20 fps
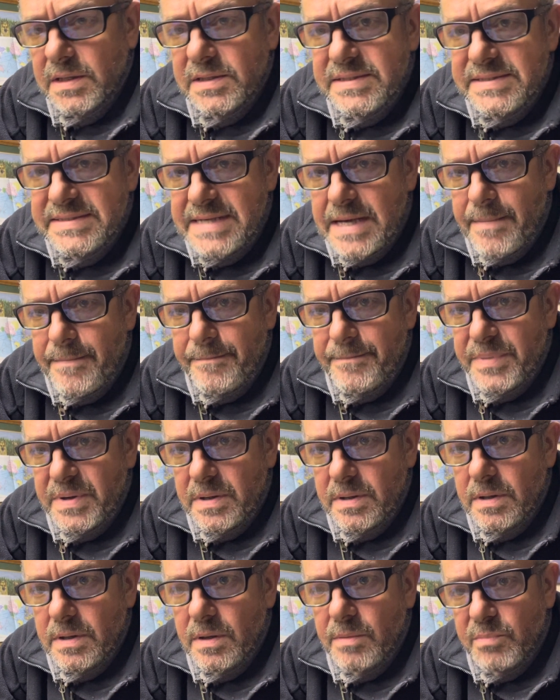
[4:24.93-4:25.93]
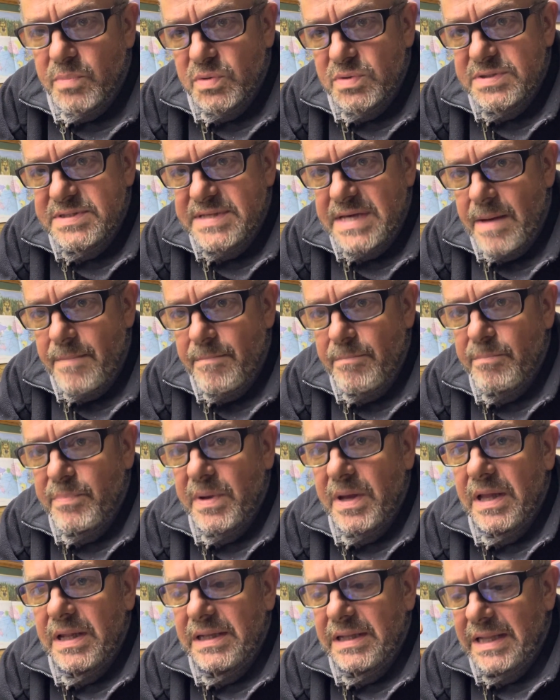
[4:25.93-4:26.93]
Tamp, but tamp
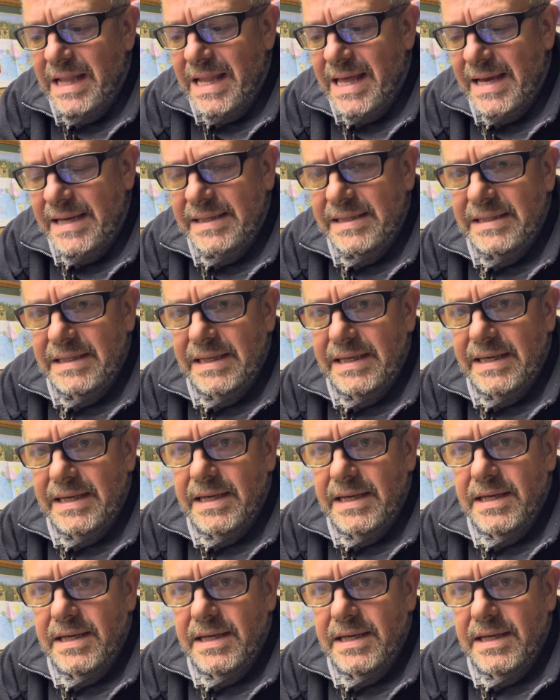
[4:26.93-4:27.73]
lightly.